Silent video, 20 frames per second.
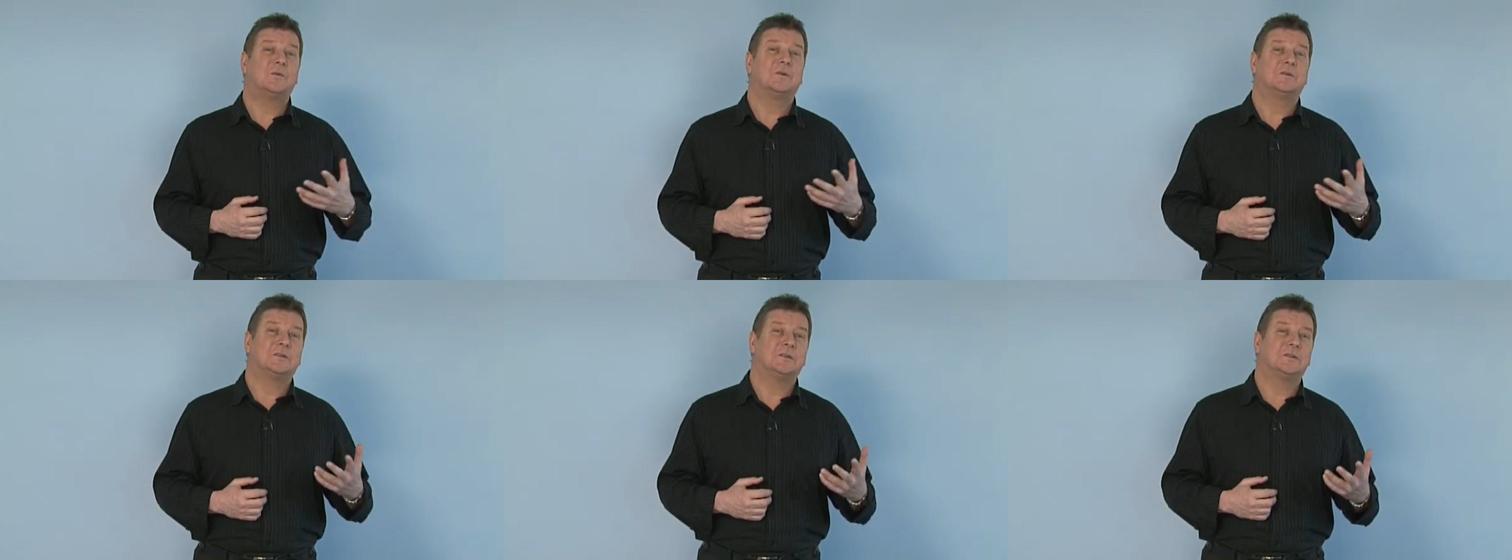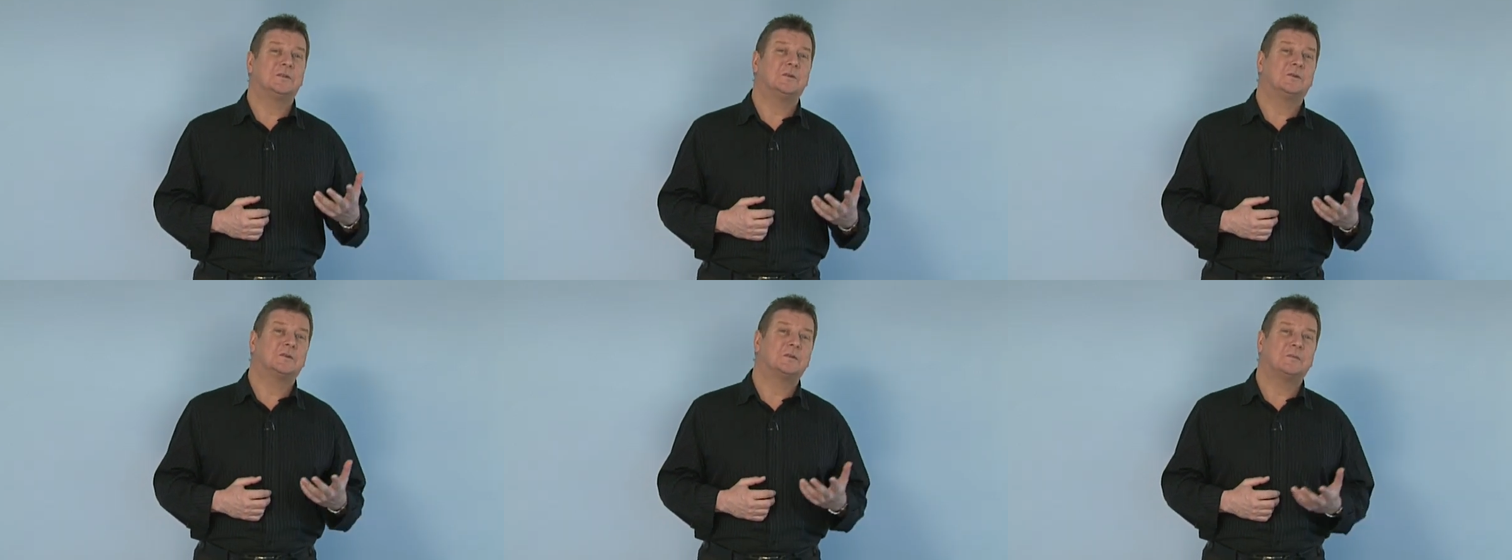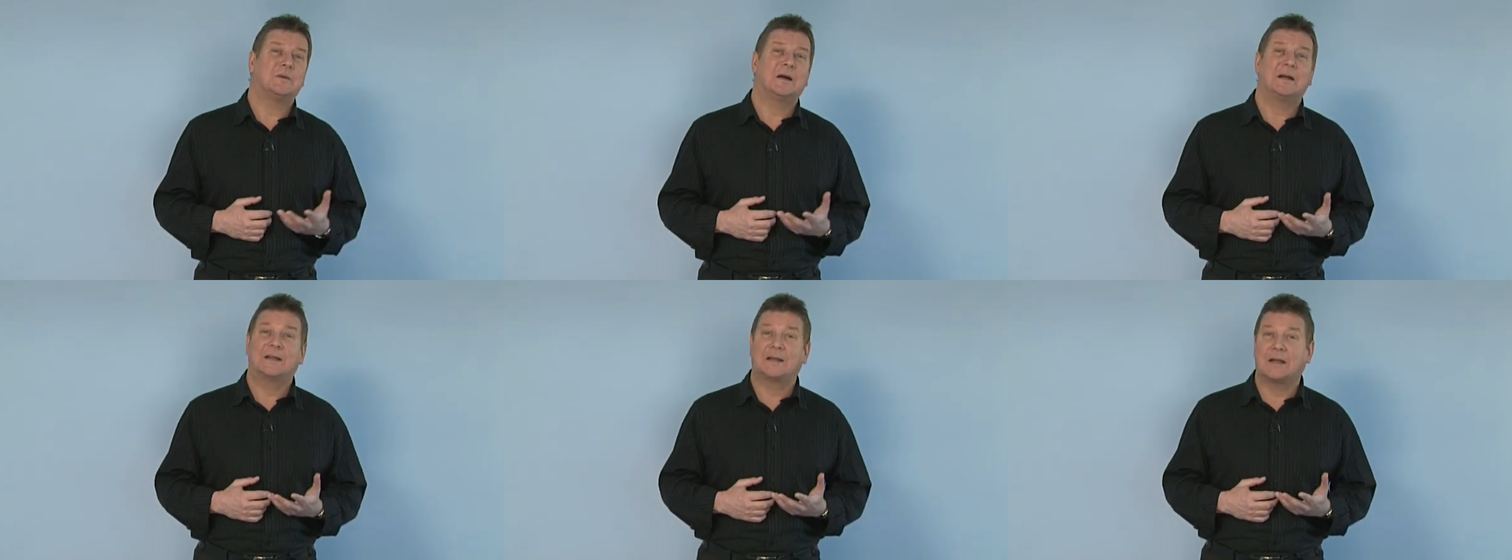want to talk
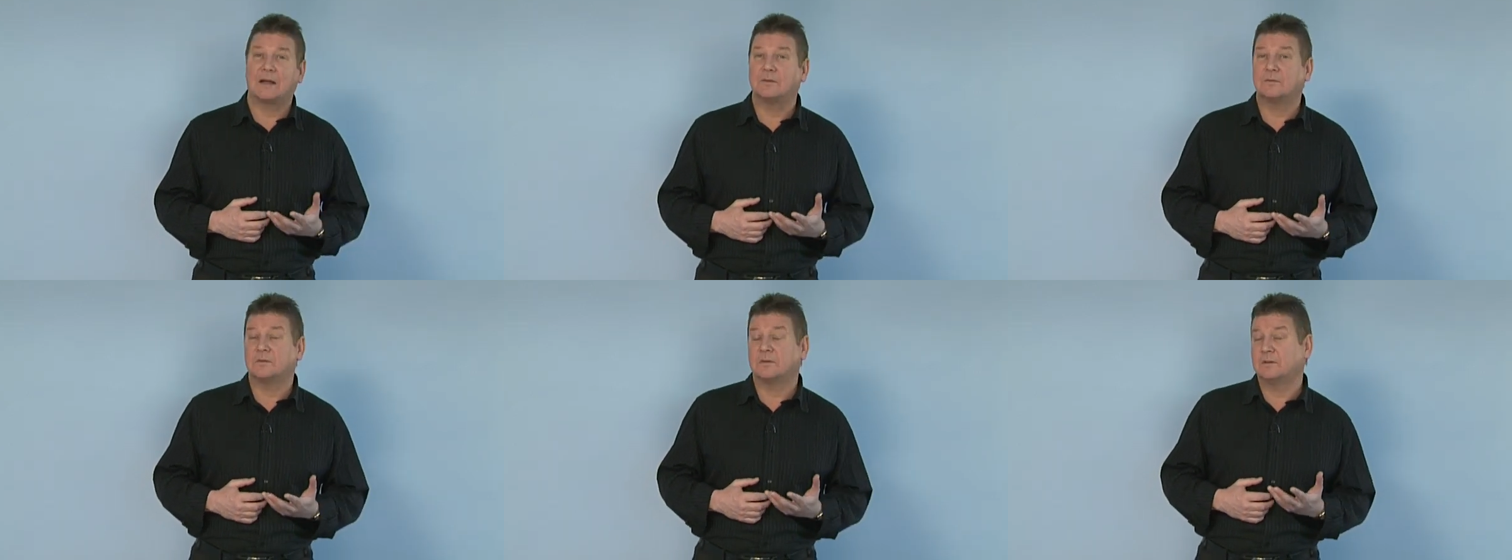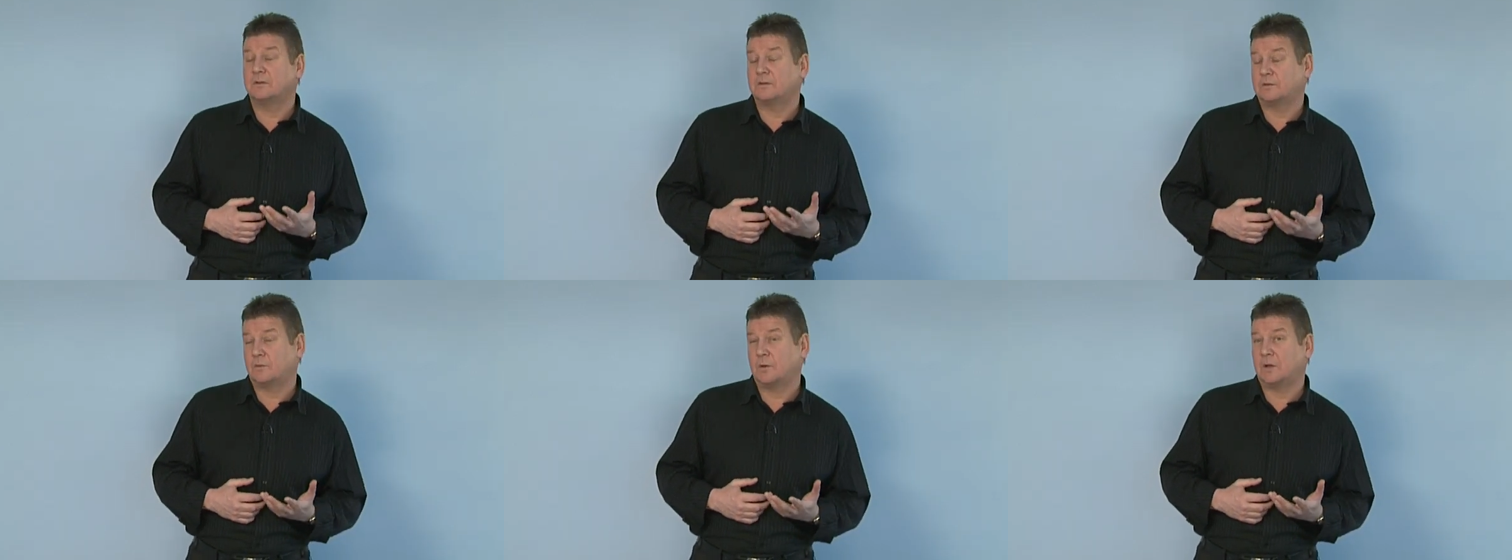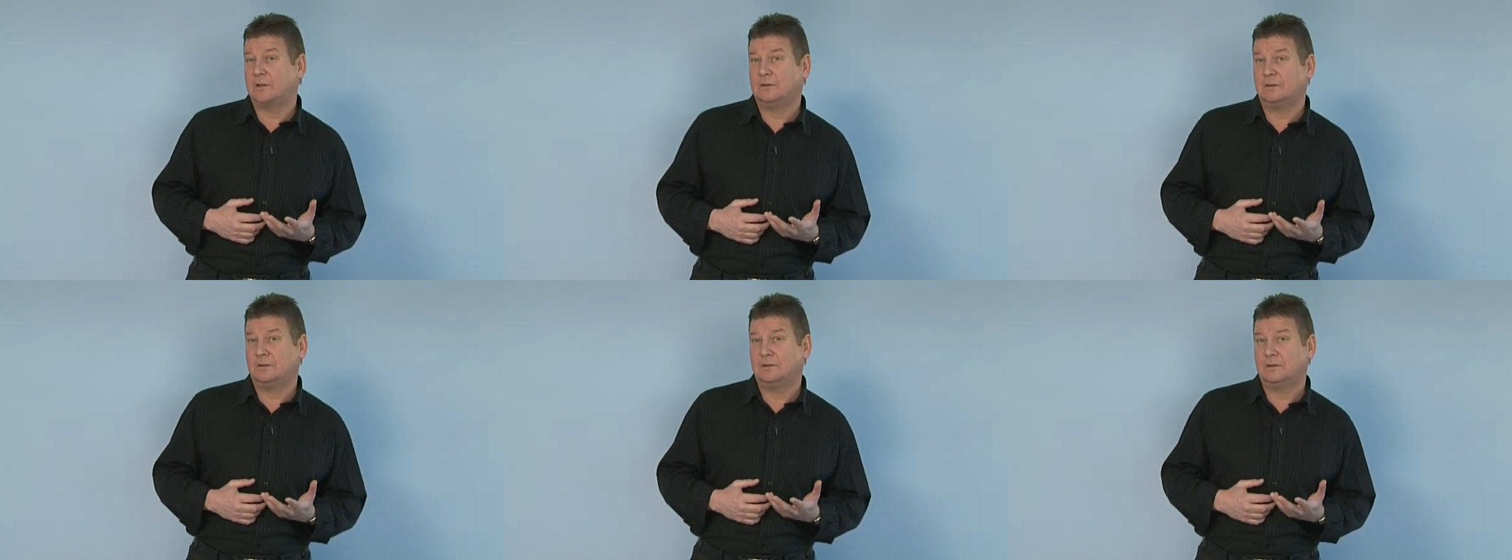to my accountant as
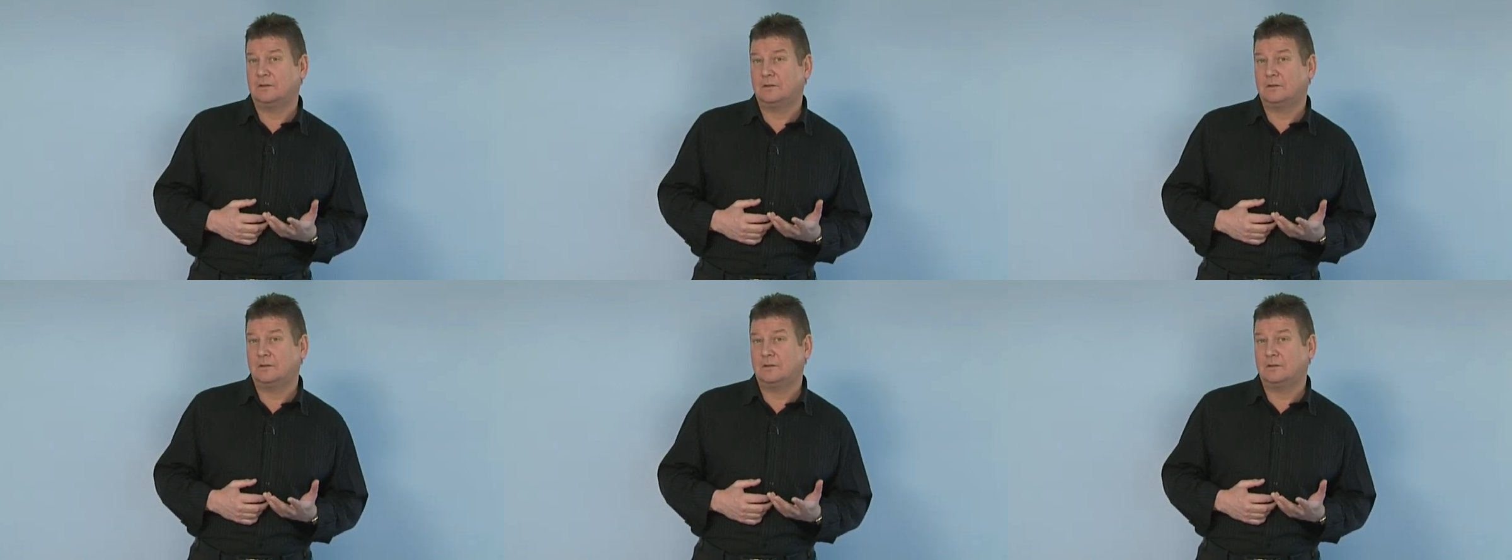well.